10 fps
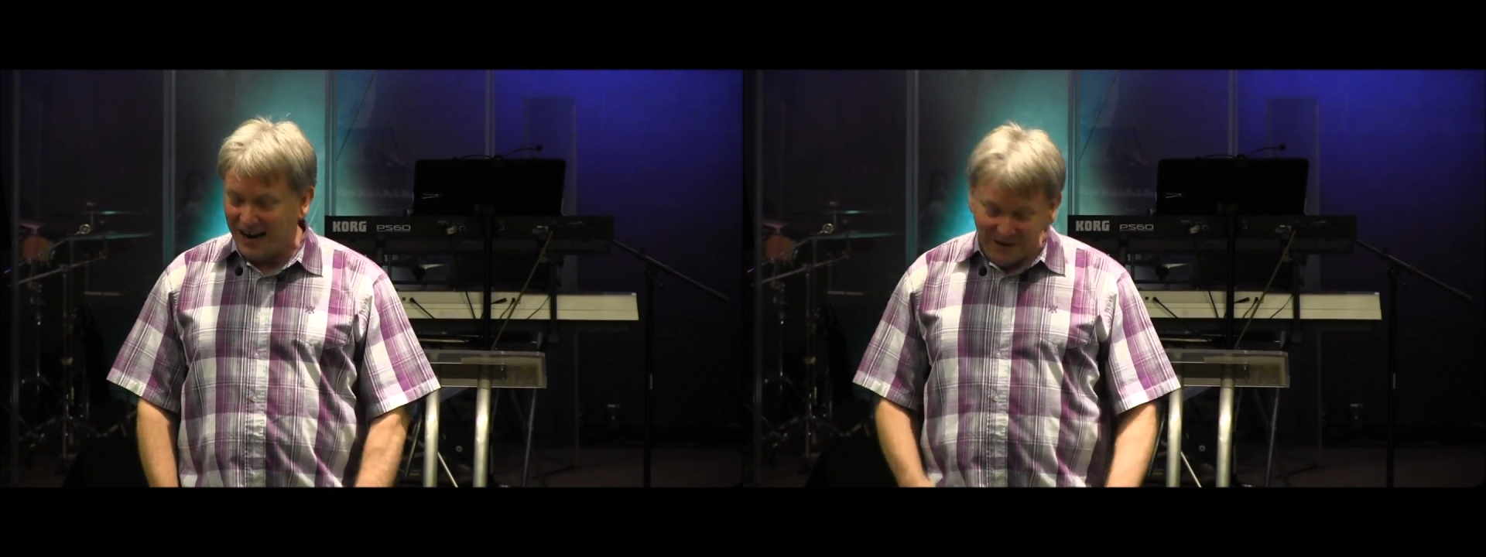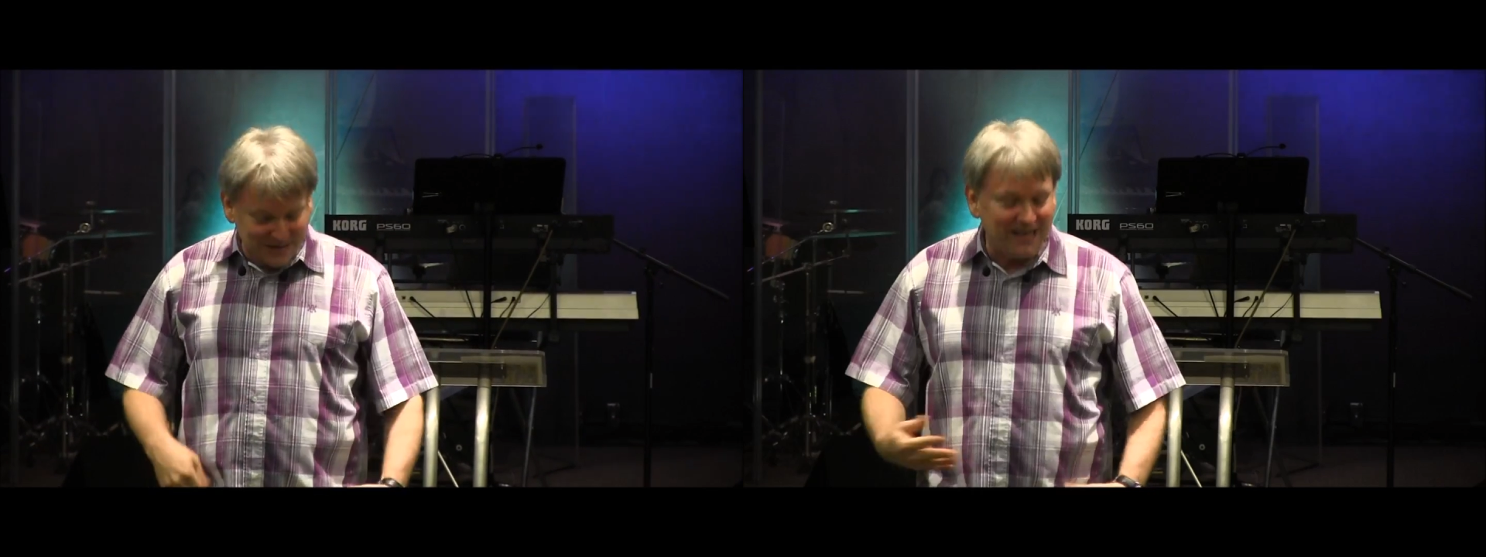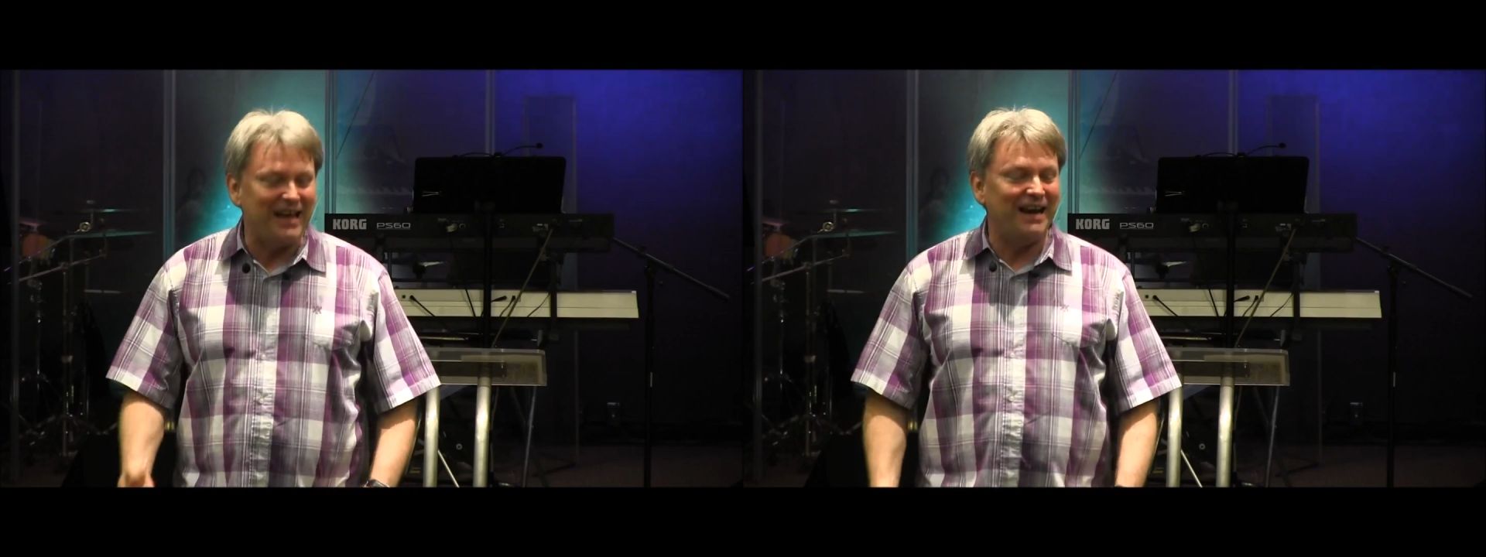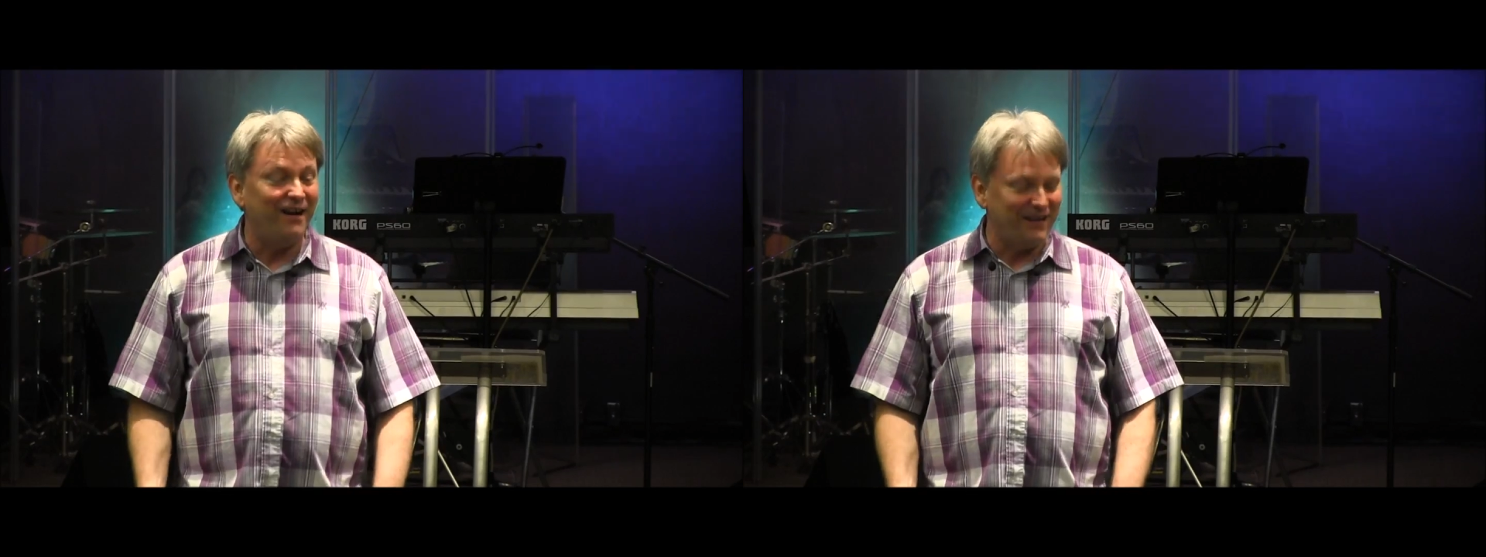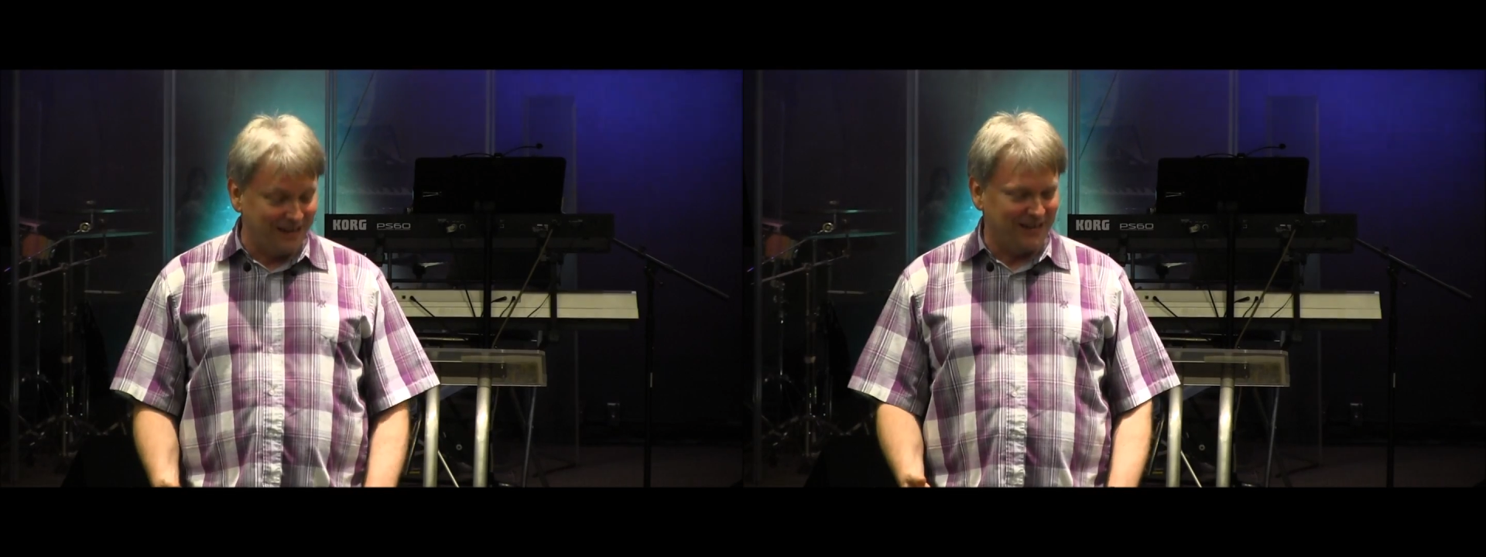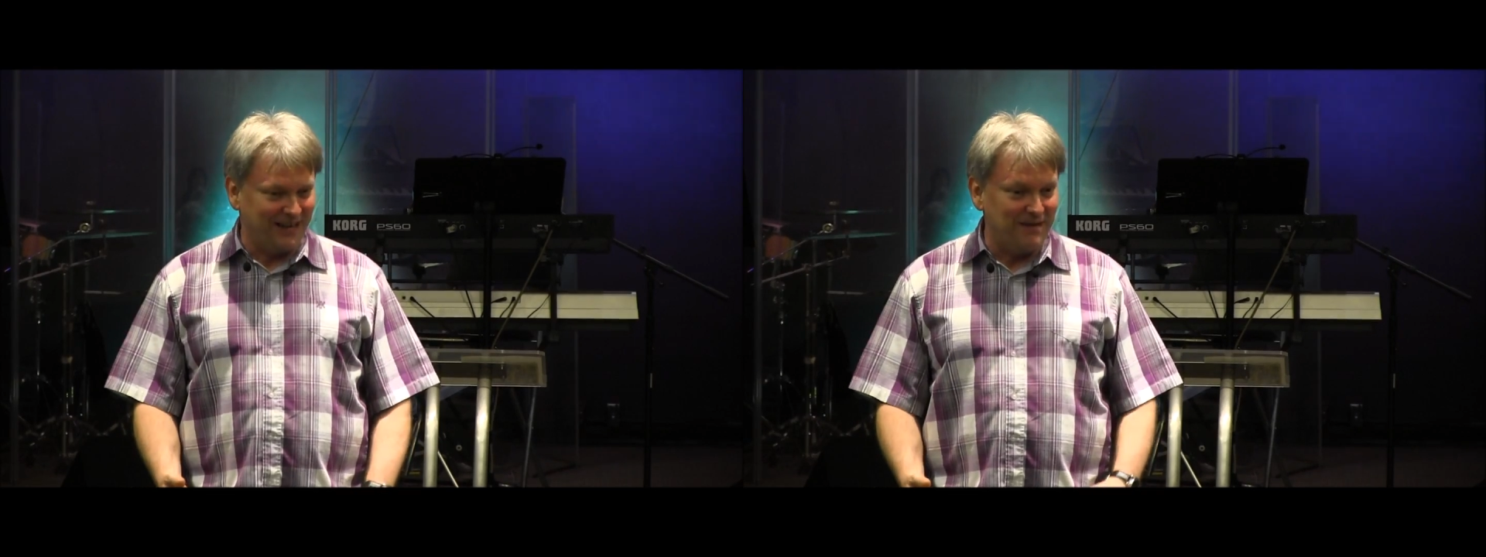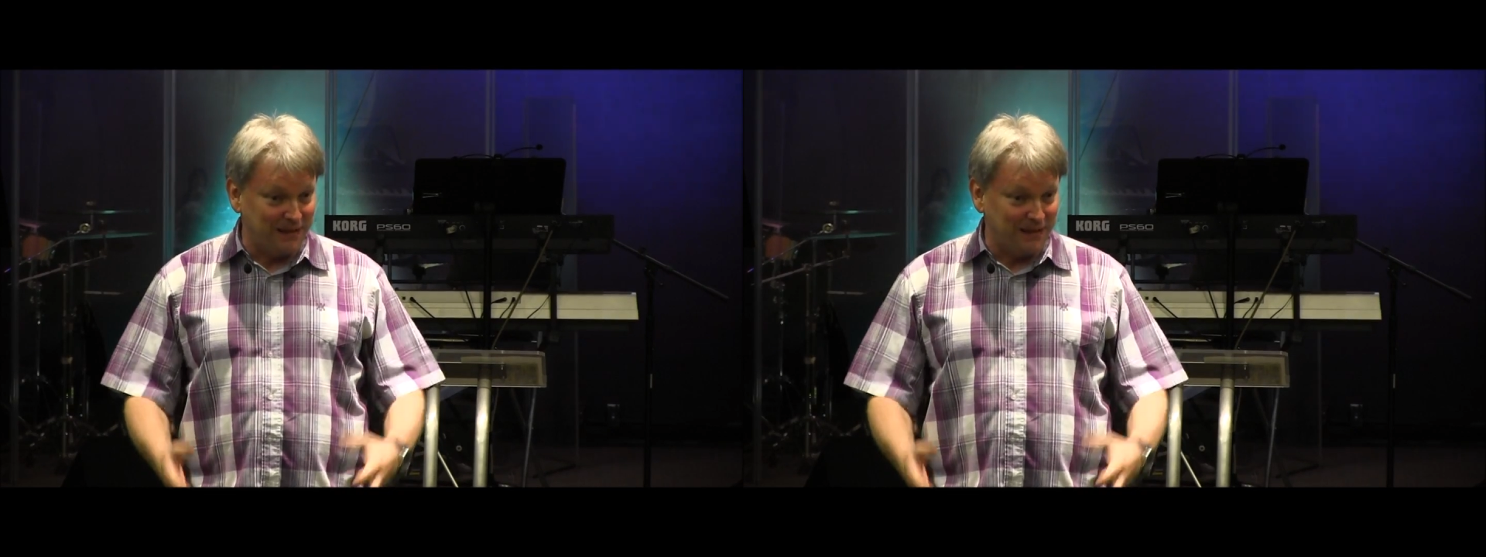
I don't say that arrogantly.